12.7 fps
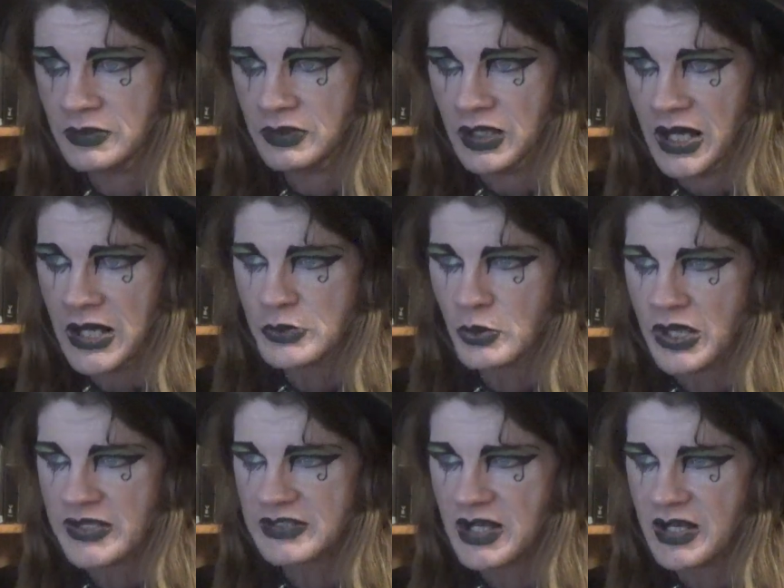I'm a
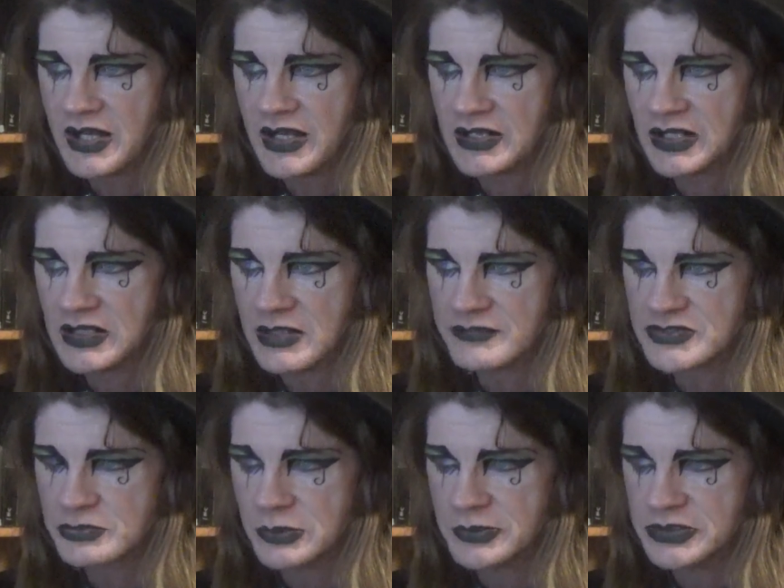white guy and I love
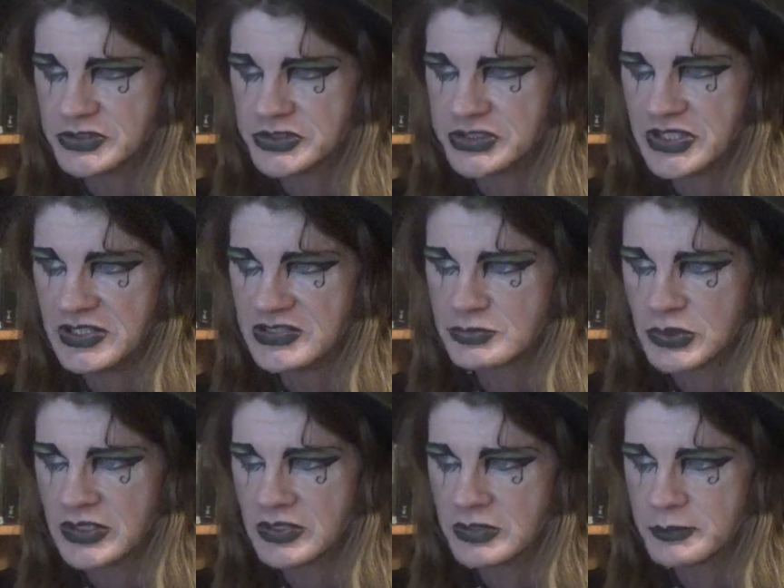this woman. She is
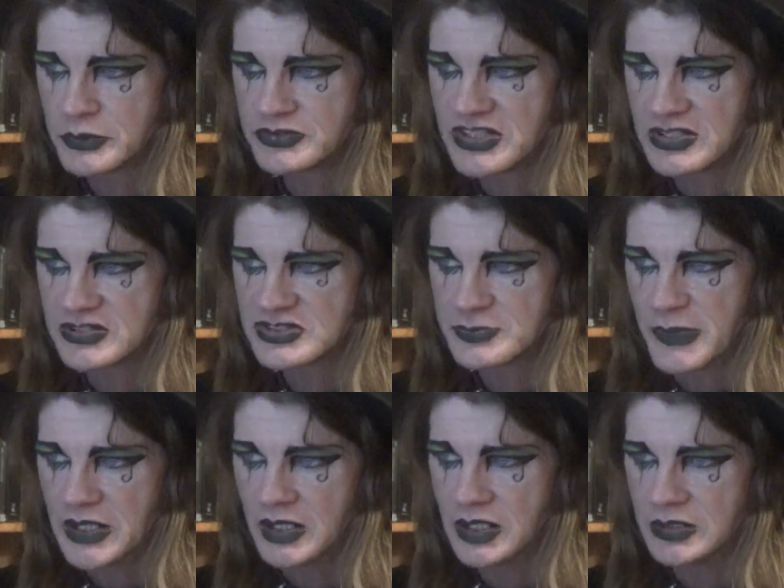100%
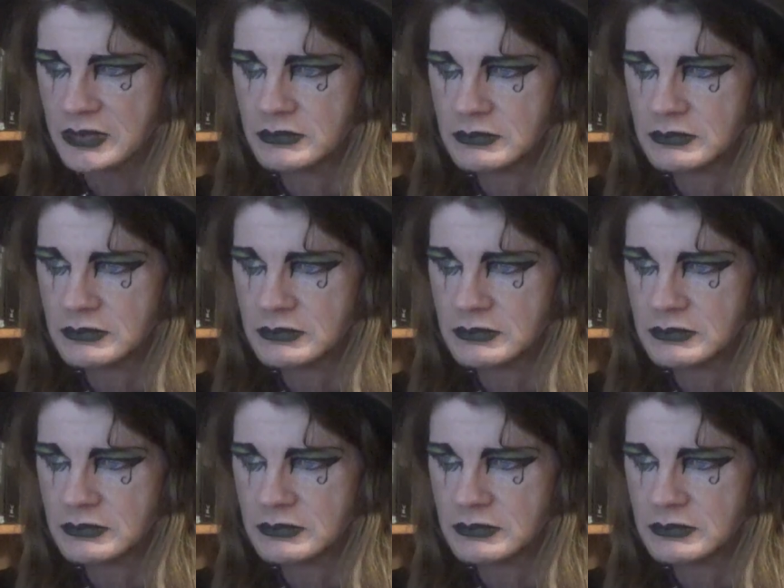spot on.